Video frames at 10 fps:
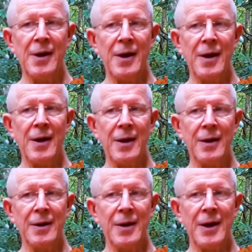
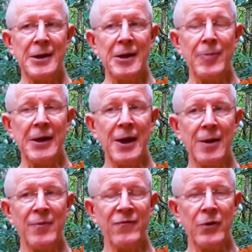And he
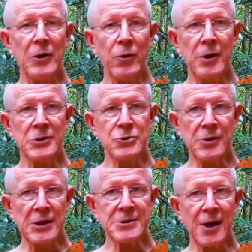became very learned during
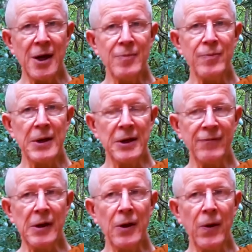that time, but
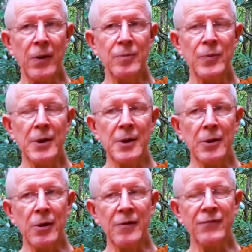living alone,
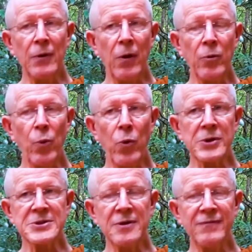going for long
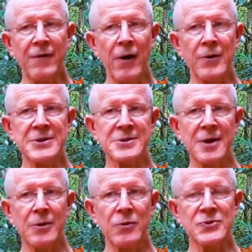walks in the forest
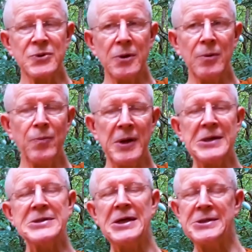and also
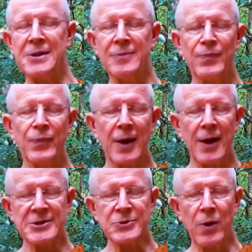meditating
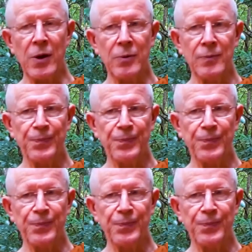as well.